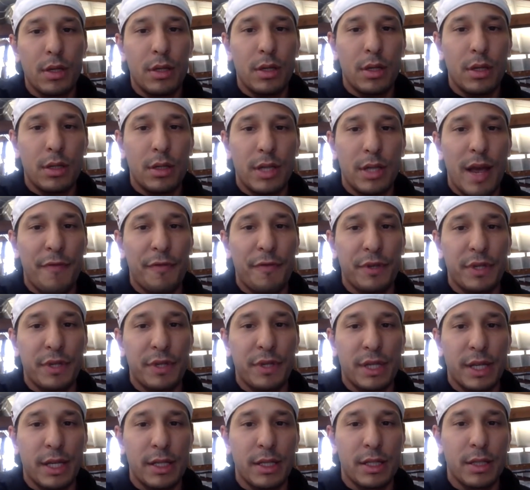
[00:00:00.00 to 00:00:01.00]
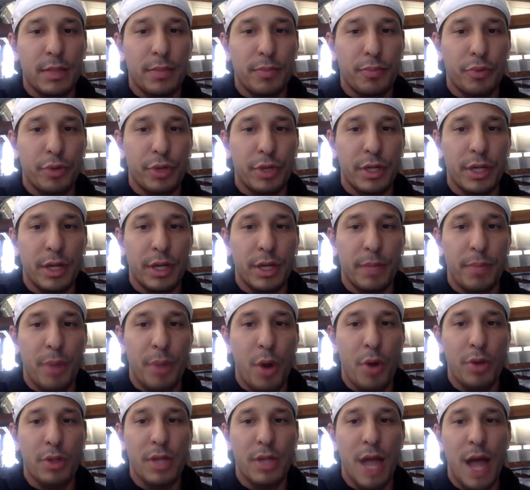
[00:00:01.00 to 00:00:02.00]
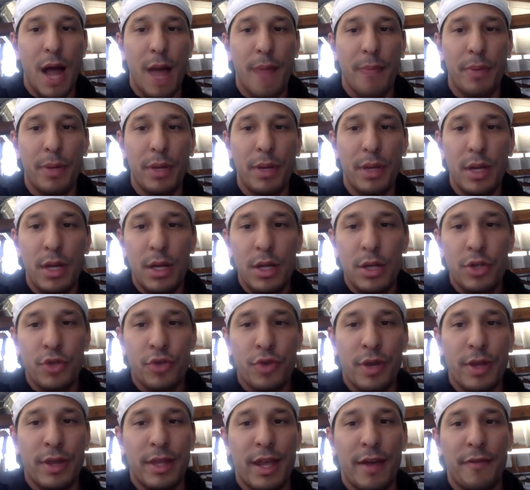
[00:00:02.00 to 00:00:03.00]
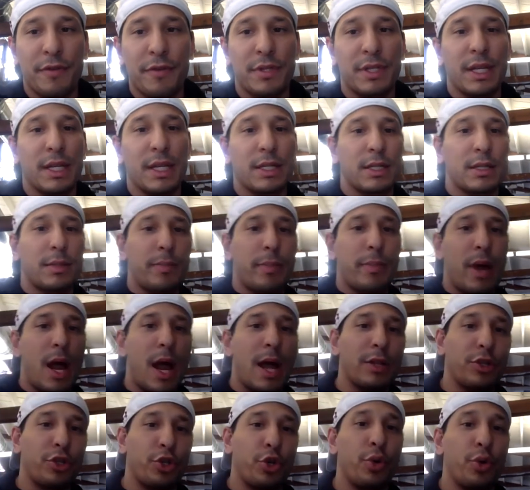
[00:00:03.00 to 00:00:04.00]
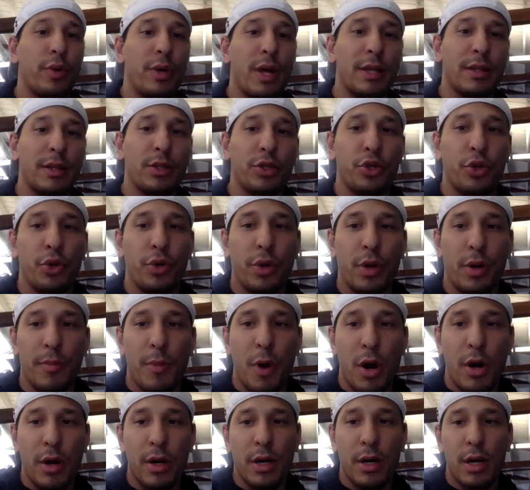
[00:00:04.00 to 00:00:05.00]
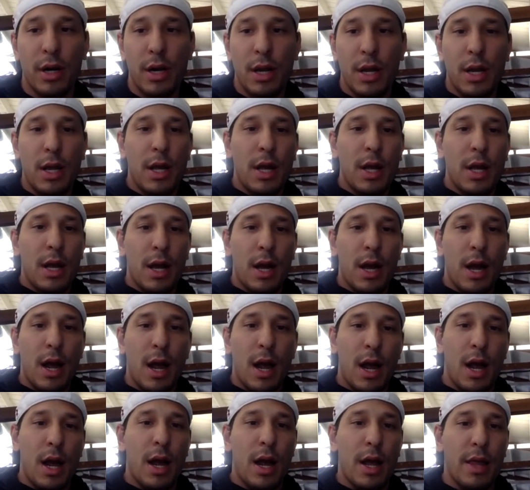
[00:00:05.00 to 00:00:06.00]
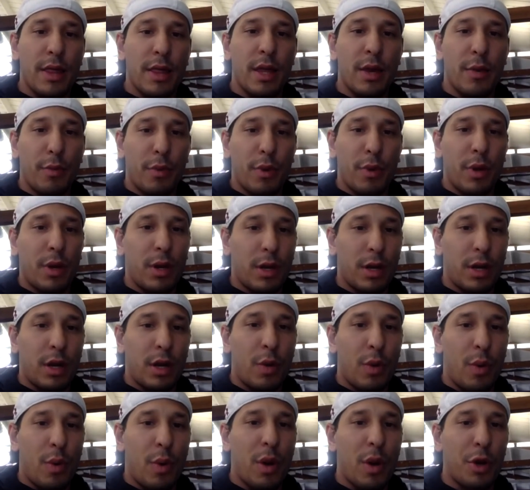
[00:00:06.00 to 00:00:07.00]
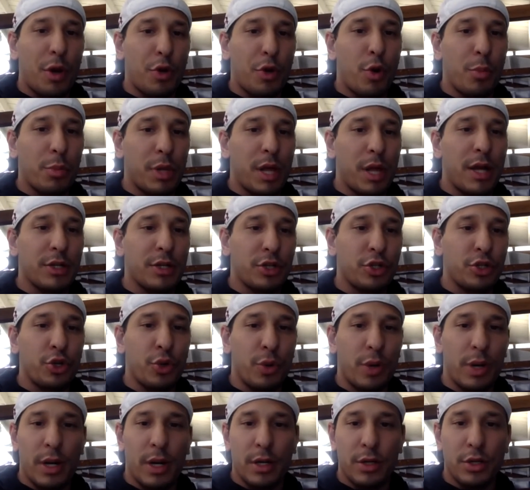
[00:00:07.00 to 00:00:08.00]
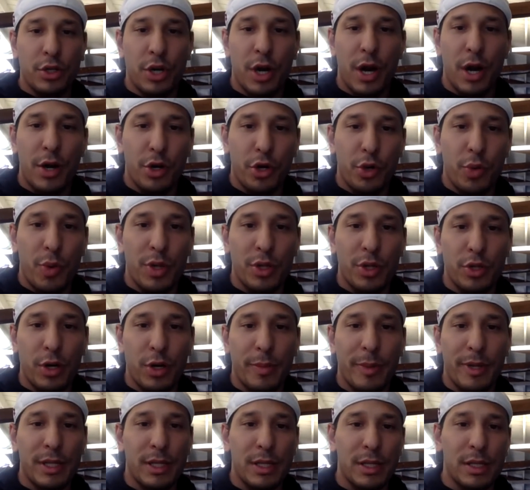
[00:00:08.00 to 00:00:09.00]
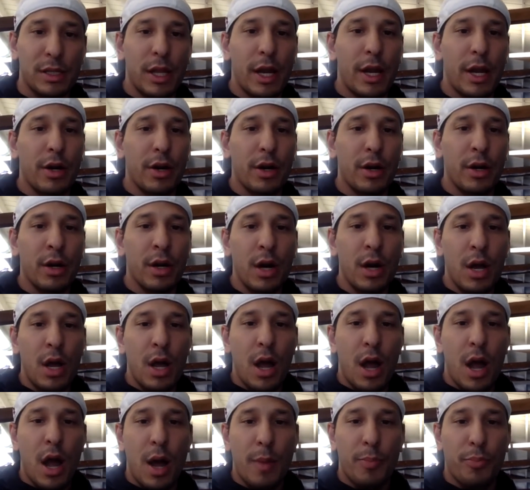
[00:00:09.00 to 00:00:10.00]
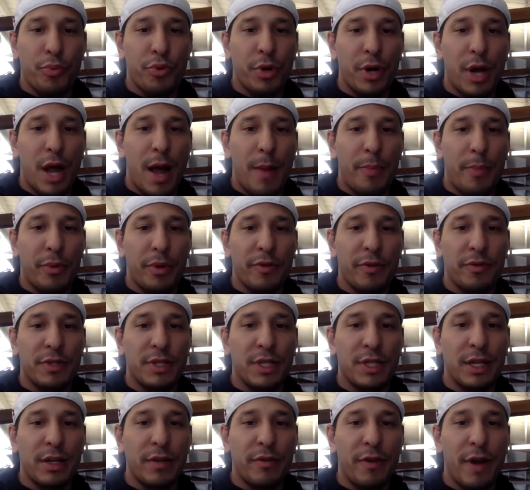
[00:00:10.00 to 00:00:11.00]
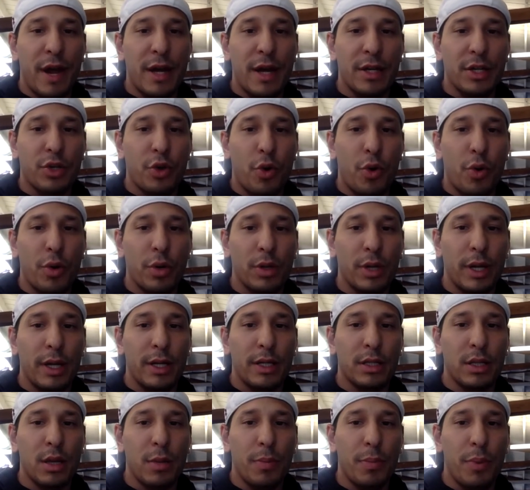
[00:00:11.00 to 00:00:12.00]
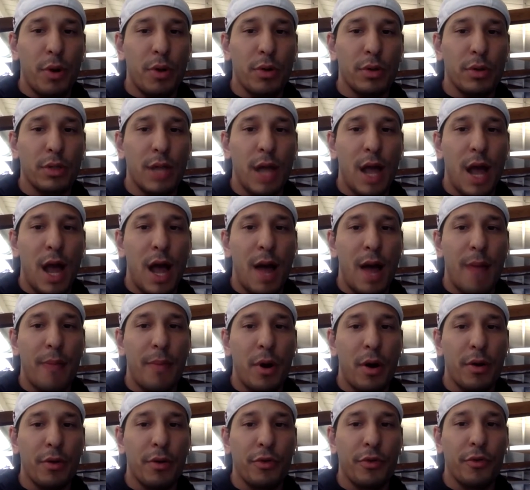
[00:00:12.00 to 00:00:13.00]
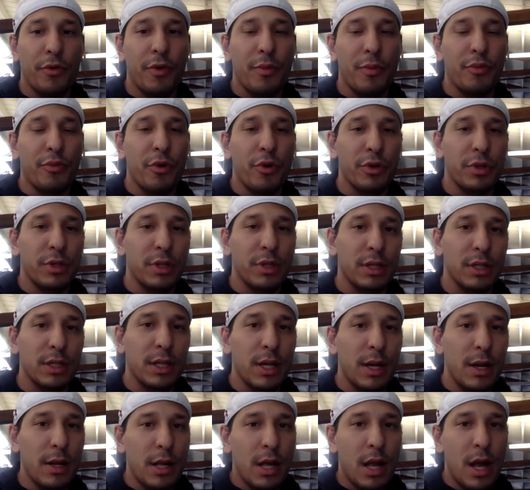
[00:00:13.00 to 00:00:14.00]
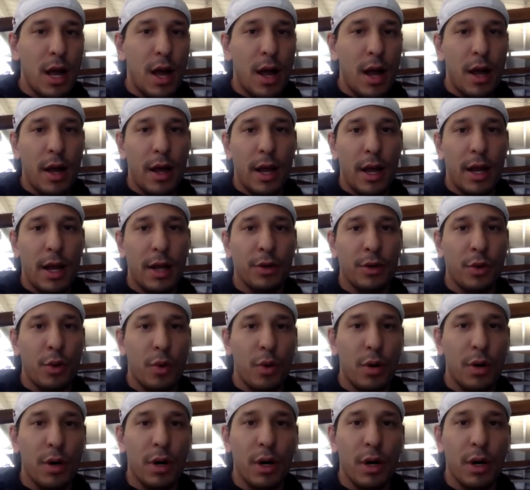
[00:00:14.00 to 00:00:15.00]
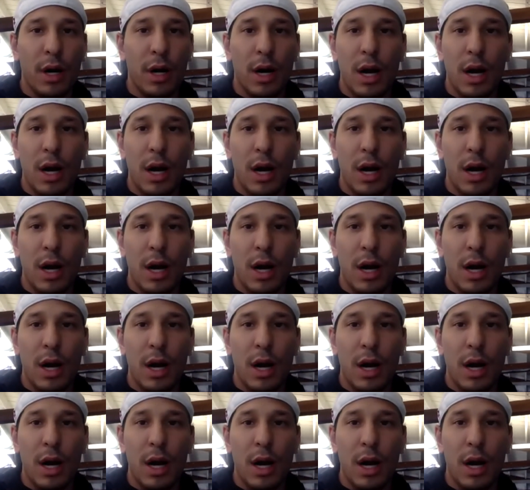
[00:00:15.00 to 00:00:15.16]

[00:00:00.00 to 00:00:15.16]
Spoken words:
deficits predict post-op strength deficits at the 2-year mark. And then we want to normalize a joint. And Jay, I know you want to talk about this later. Preoperative synovitis correlates to post-op arthrofibrosis and or